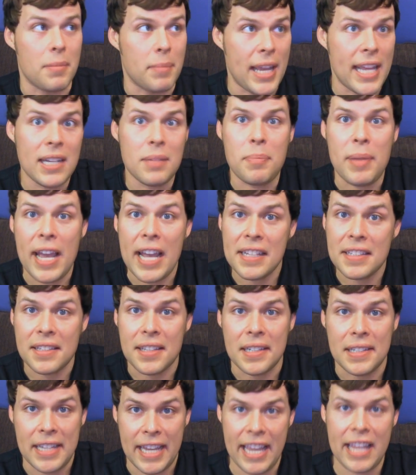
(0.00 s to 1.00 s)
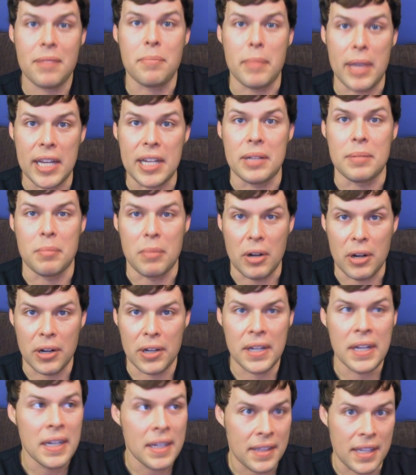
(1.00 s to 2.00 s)
You made it past the ten minute
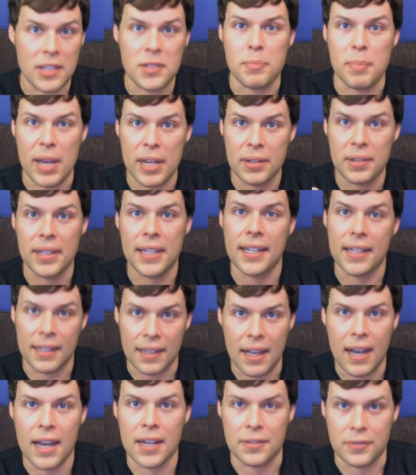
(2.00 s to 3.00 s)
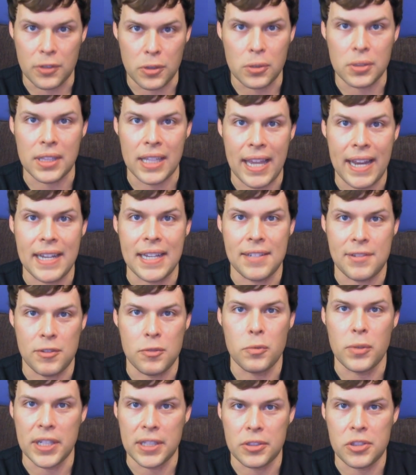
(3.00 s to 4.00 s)
mark. That's better than a lot of old ladies
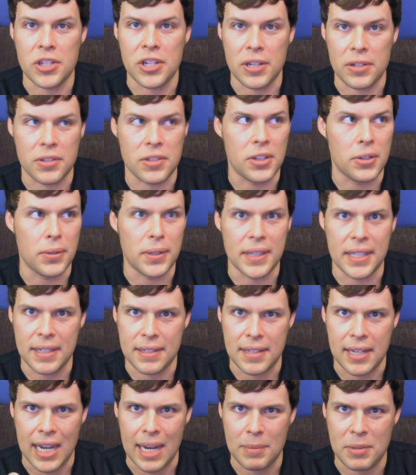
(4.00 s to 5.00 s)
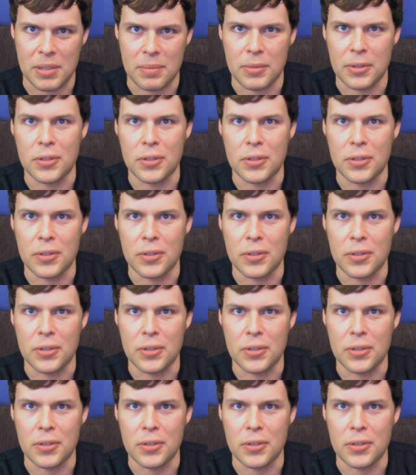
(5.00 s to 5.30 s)
in wheelchairs do in these types of